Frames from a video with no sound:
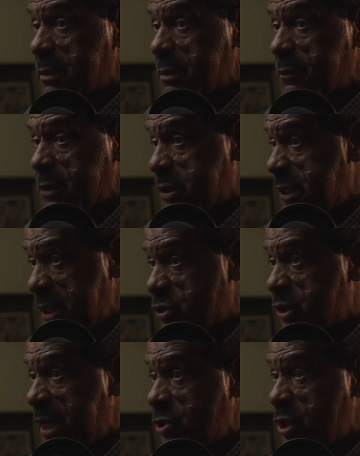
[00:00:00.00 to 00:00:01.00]
the 10
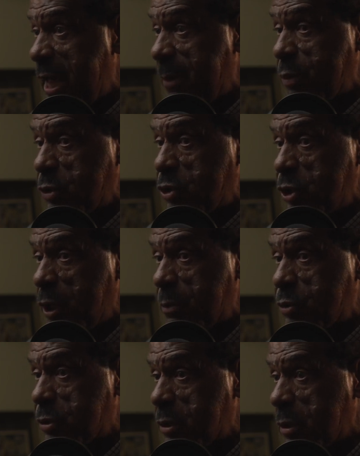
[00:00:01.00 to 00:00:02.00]
state
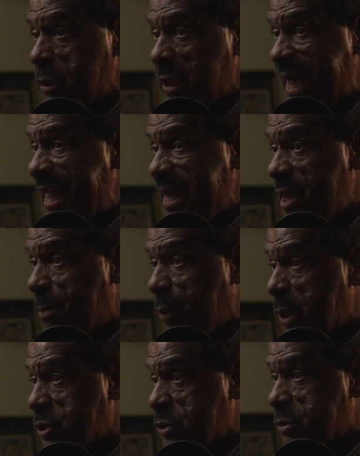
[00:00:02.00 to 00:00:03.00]
championships, the 80
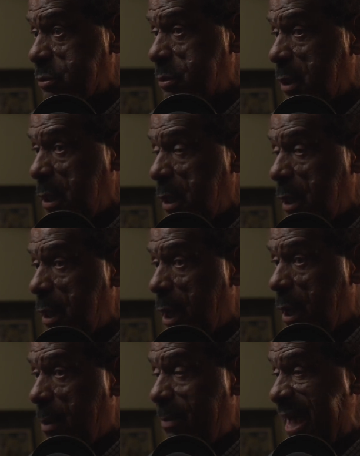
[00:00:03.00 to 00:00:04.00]
plus
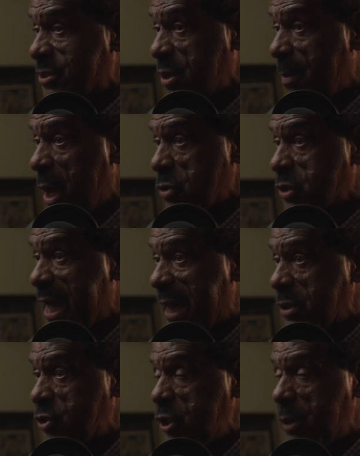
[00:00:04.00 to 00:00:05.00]
basketball
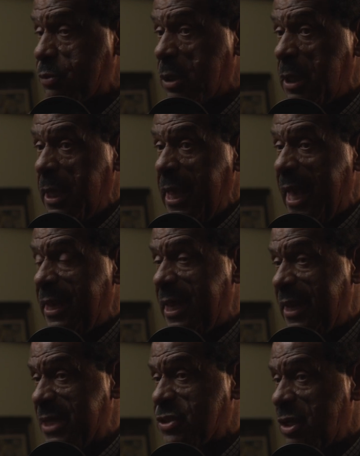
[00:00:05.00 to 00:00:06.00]
scholarships, and
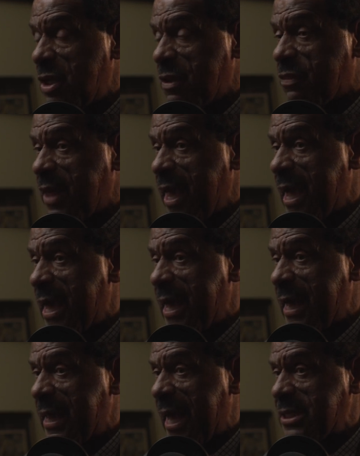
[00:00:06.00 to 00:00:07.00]
that's another thing
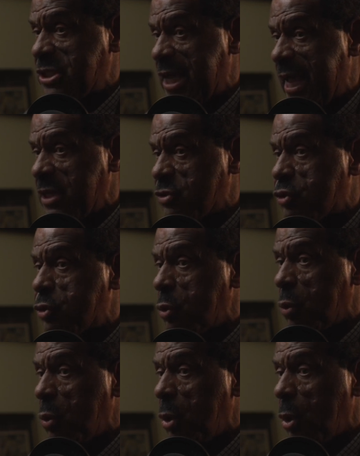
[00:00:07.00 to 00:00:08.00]
I changed
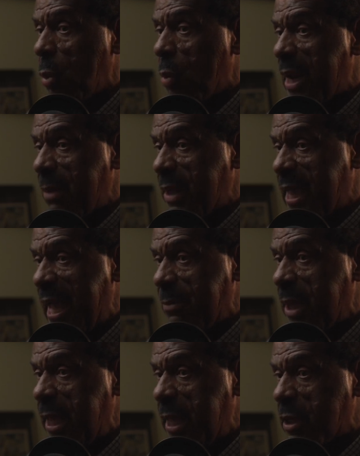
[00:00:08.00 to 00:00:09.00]
too when I became
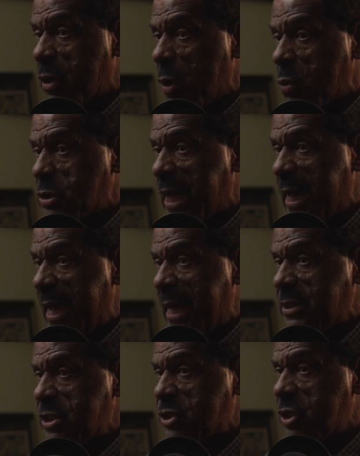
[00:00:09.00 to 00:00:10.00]
the head coach. I
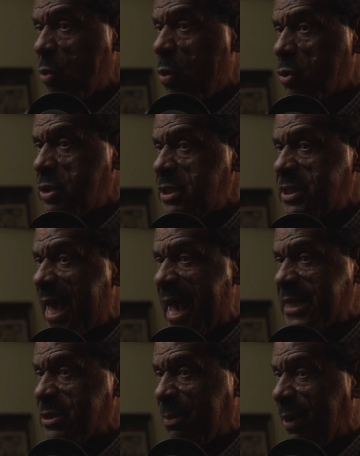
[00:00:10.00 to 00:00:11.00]
just didn't want these
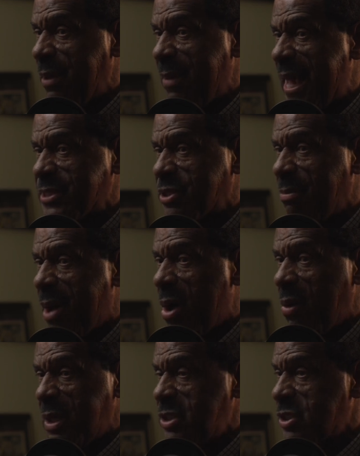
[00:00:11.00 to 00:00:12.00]
guys to play
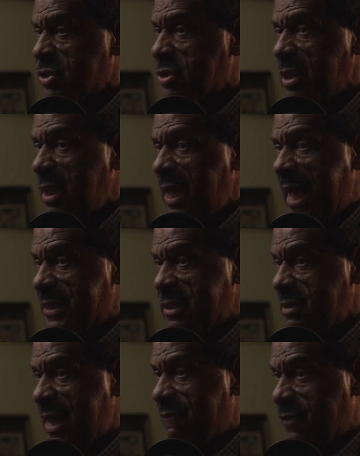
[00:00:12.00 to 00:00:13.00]
basketball and just after
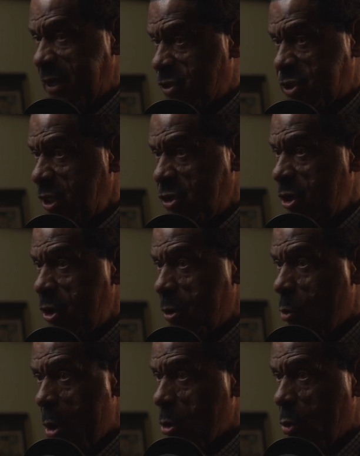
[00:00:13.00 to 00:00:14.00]
their senior year
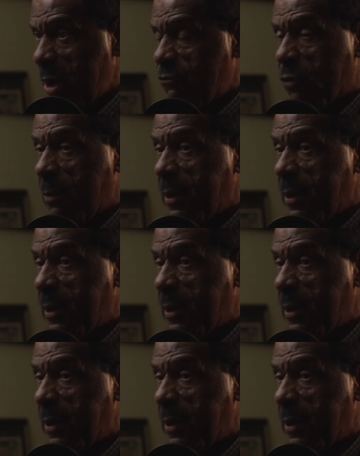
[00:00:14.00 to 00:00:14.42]
walk away from it.